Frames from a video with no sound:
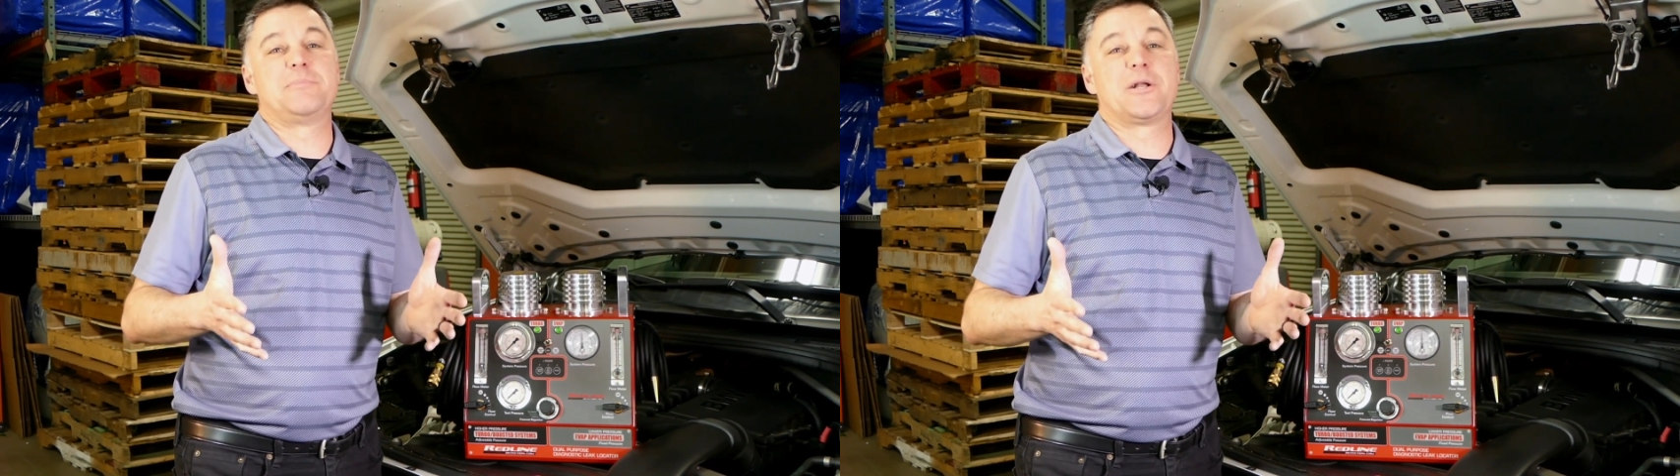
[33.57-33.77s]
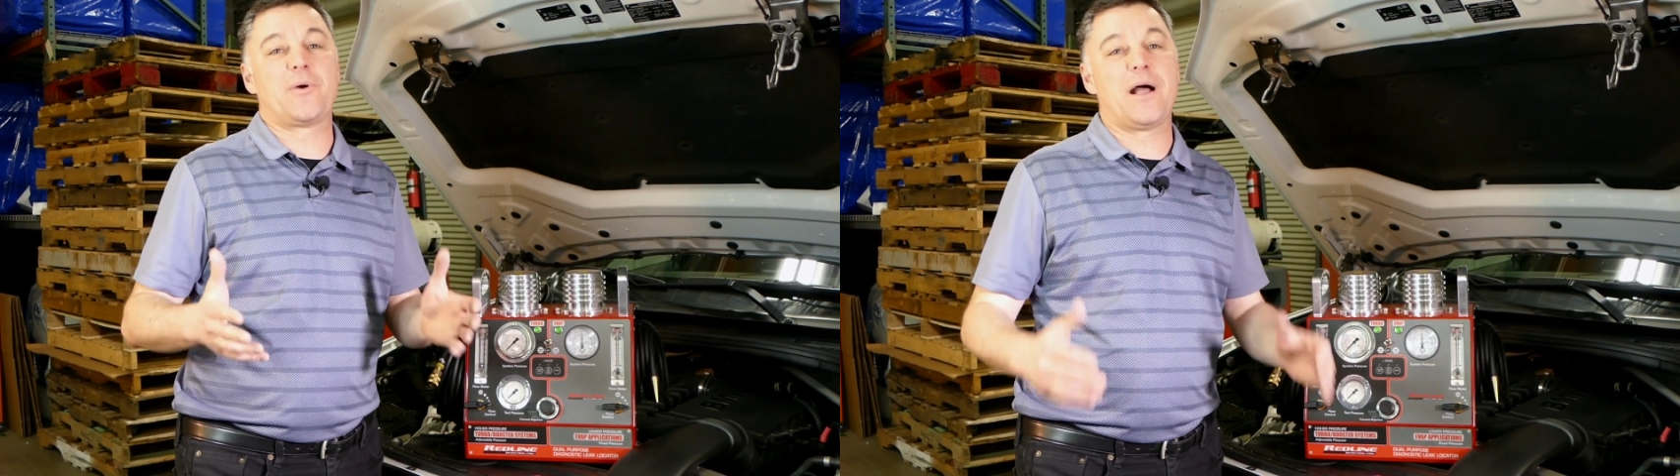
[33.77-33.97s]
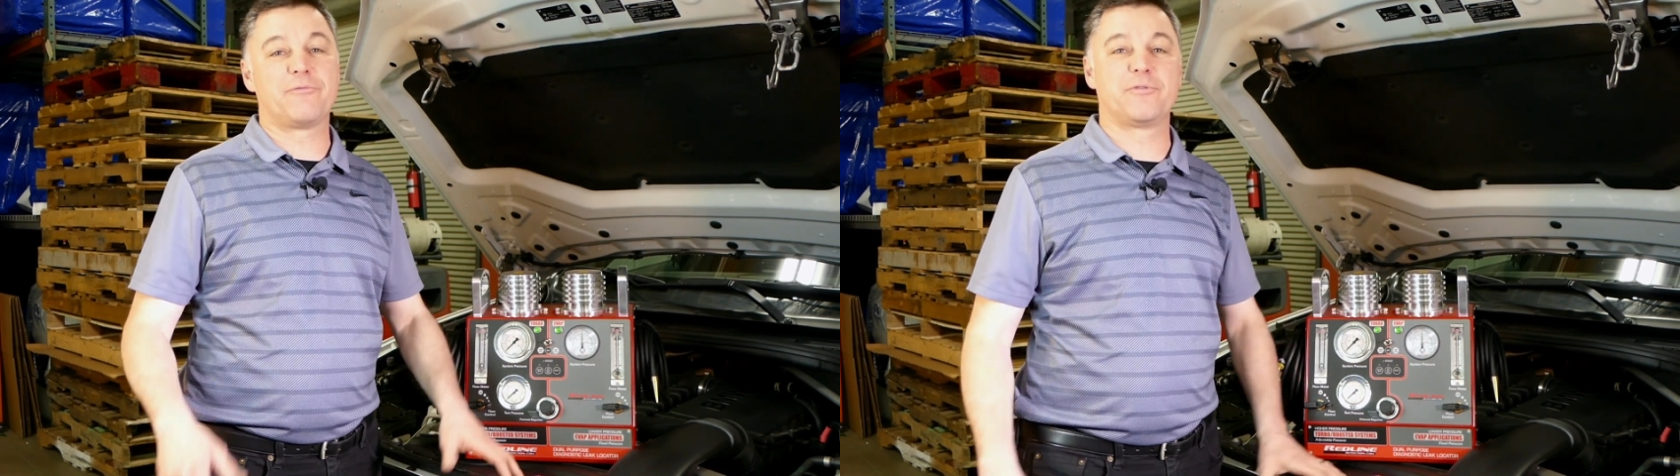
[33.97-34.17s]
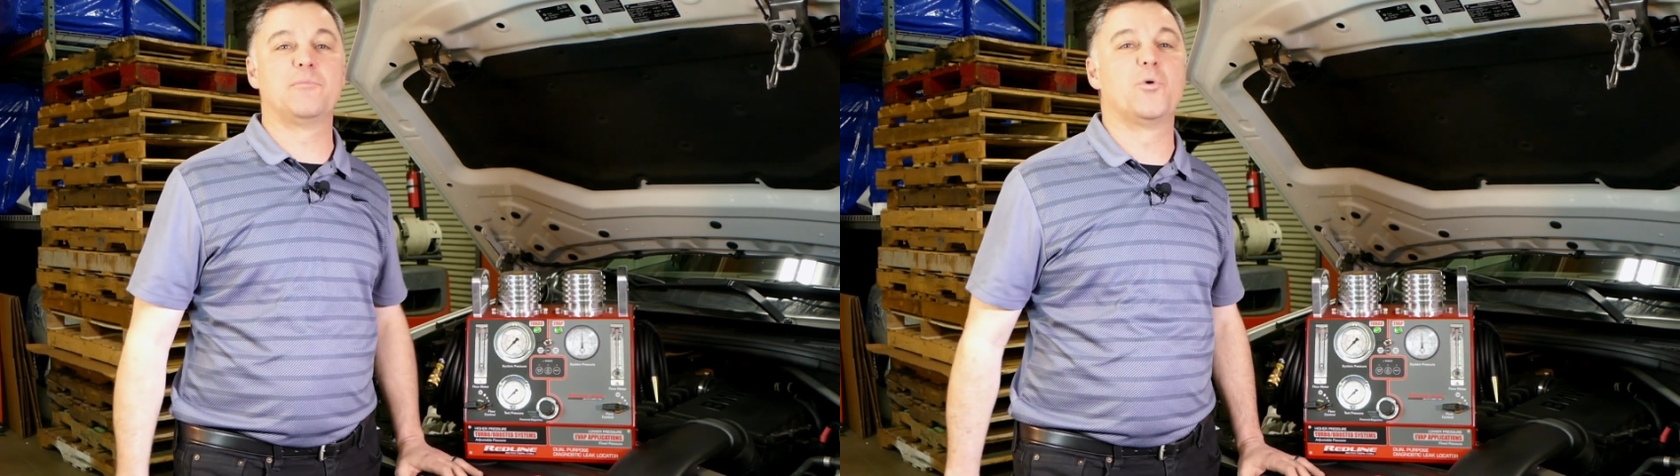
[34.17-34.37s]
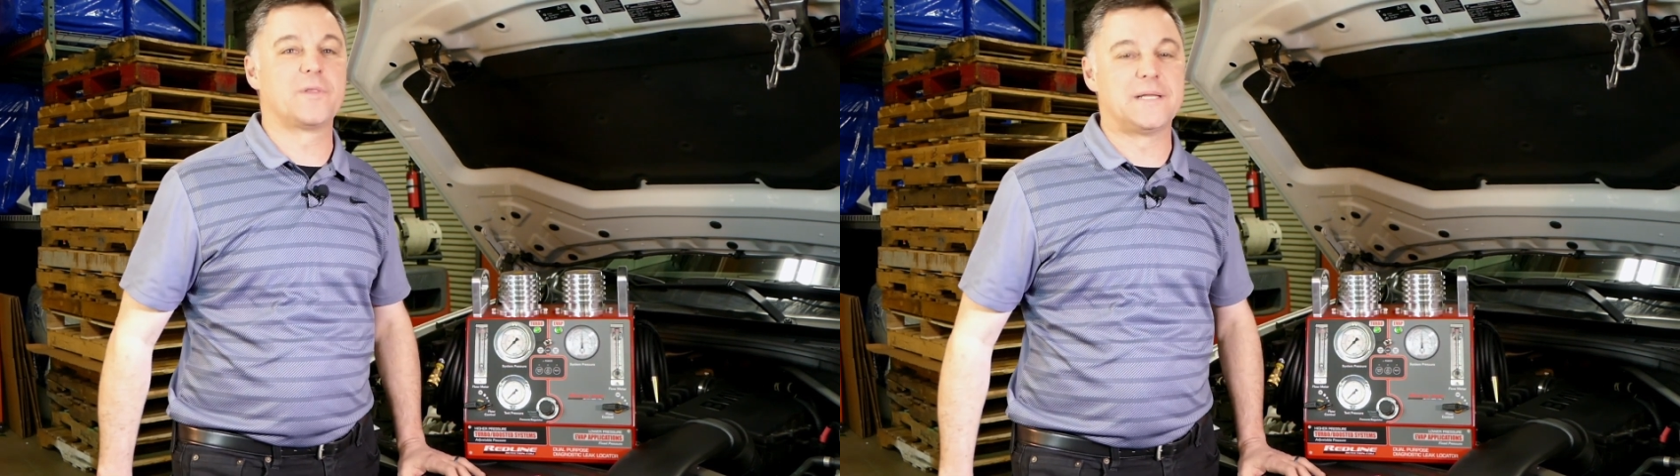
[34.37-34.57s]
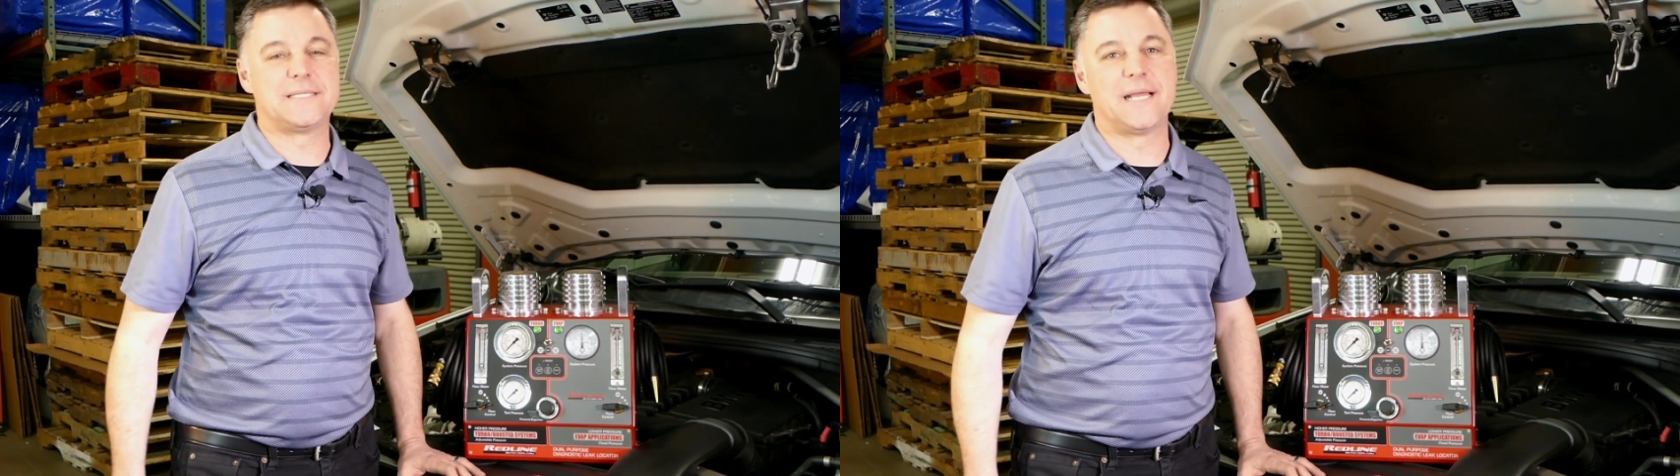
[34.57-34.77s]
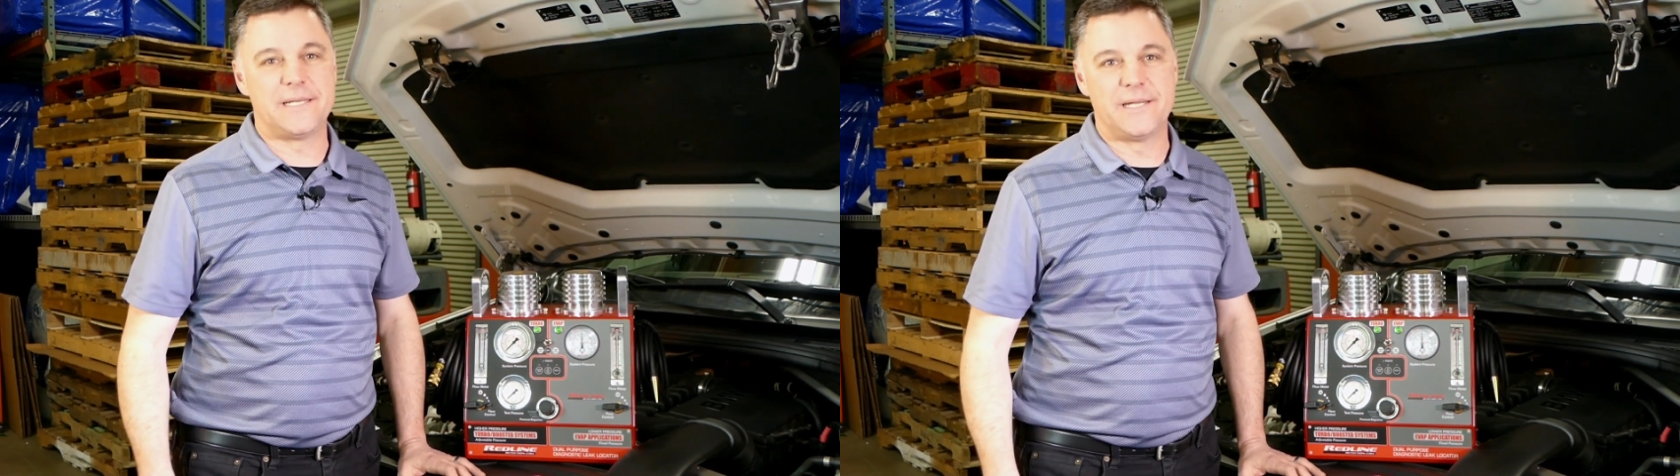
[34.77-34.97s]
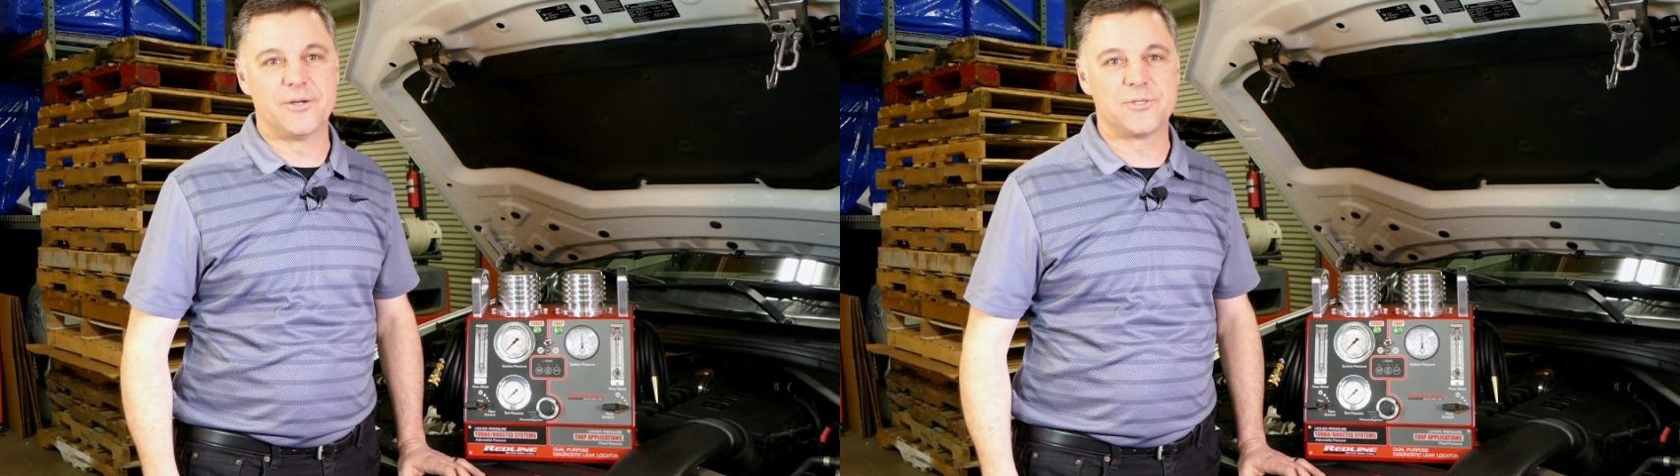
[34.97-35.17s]
been around for more than
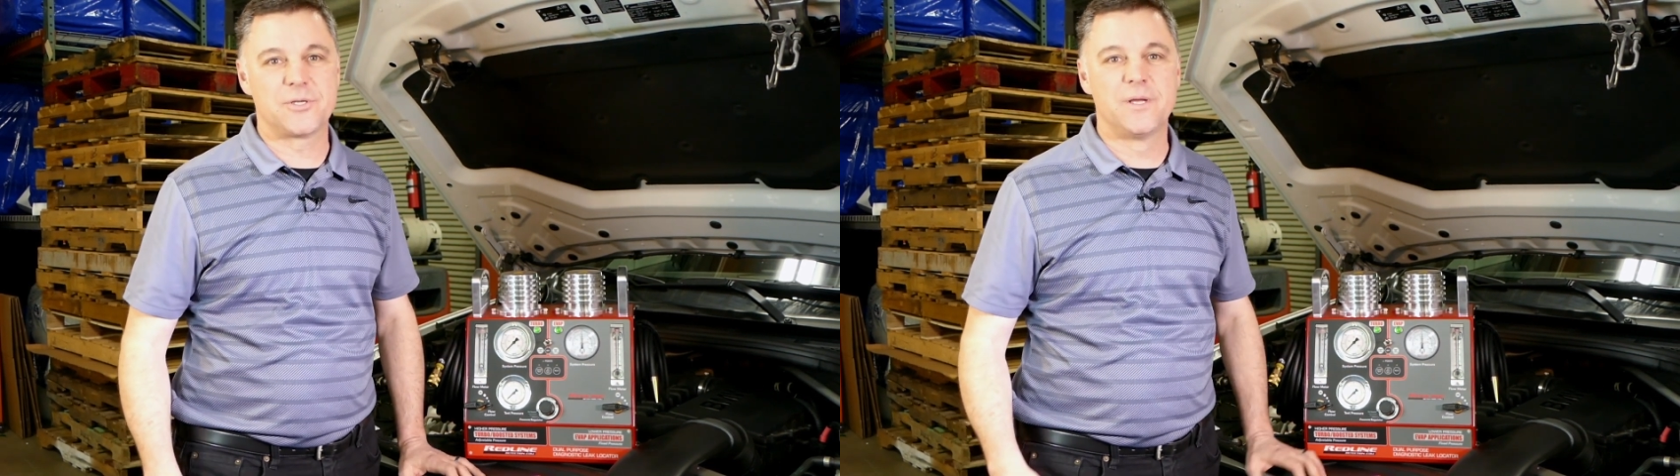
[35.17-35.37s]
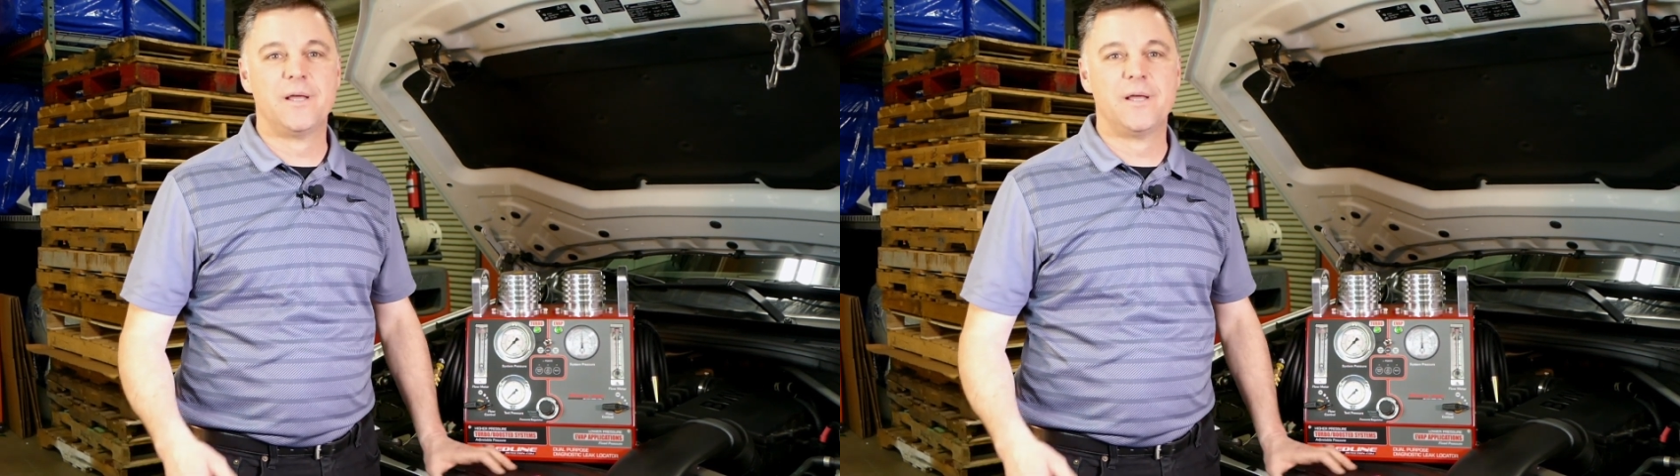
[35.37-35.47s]
10 years.